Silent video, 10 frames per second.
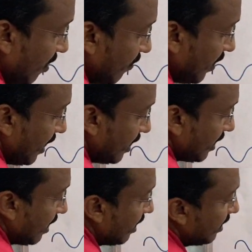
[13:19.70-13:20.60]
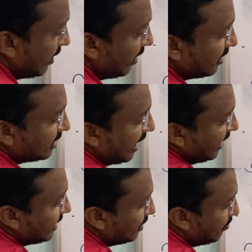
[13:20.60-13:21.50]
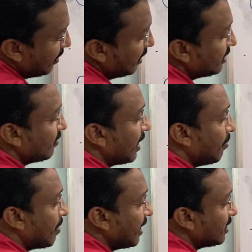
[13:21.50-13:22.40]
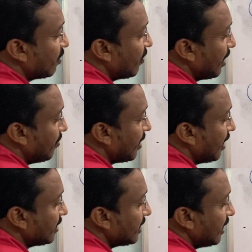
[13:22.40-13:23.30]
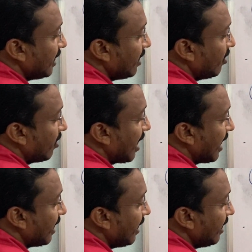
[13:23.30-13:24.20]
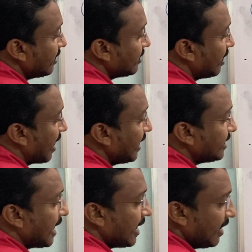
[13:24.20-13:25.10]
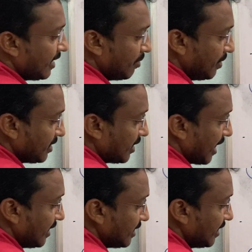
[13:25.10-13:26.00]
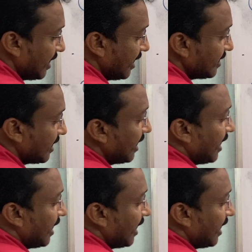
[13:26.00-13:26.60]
then sky appears very brighter. Why? Because your angle is the right angle, that means 90 degrees.